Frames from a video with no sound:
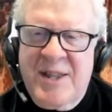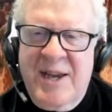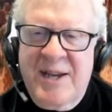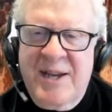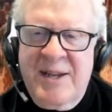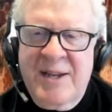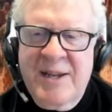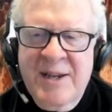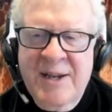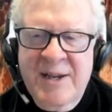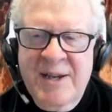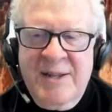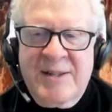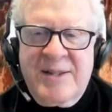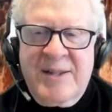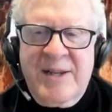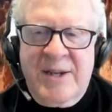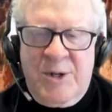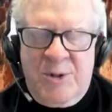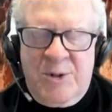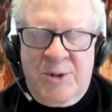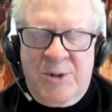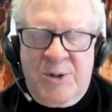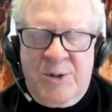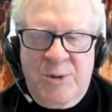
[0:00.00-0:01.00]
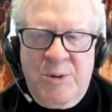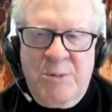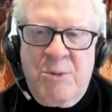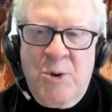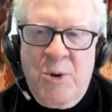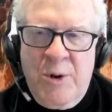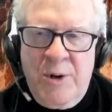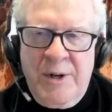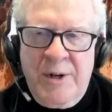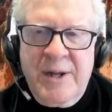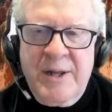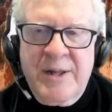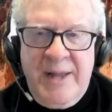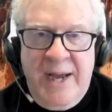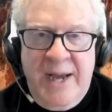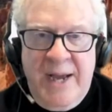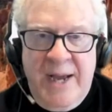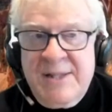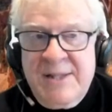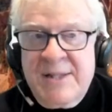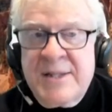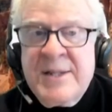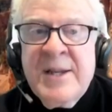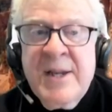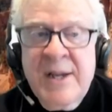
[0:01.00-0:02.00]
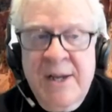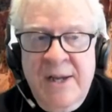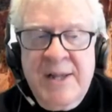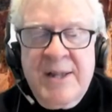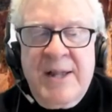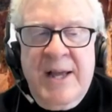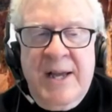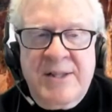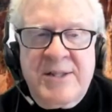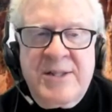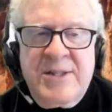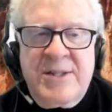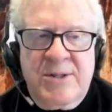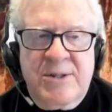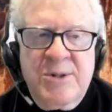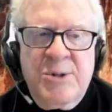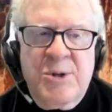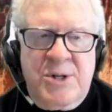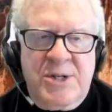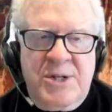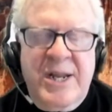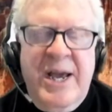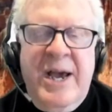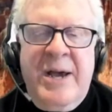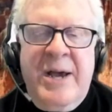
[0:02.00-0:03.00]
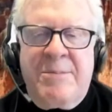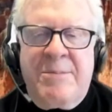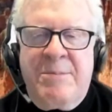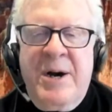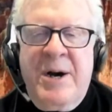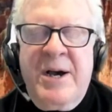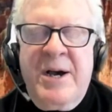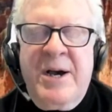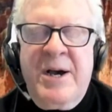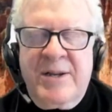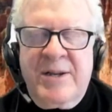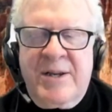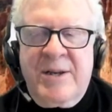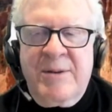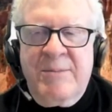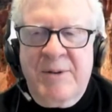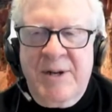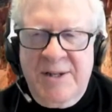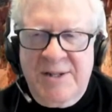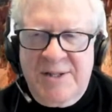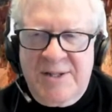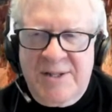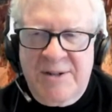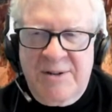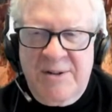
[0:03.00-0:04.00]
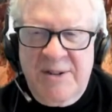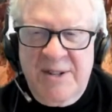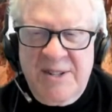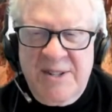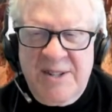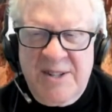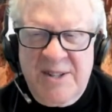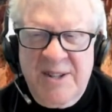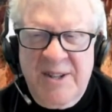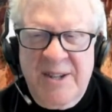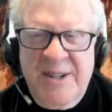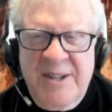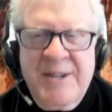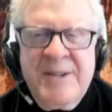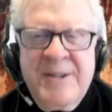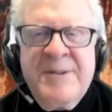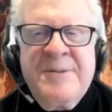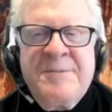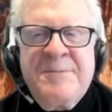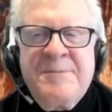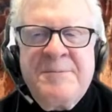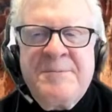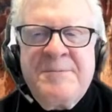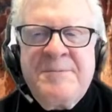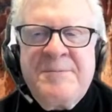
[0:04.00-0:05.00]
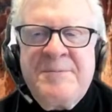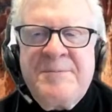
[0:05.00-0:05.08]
that they think are important, and that's looked at by the committee seriously.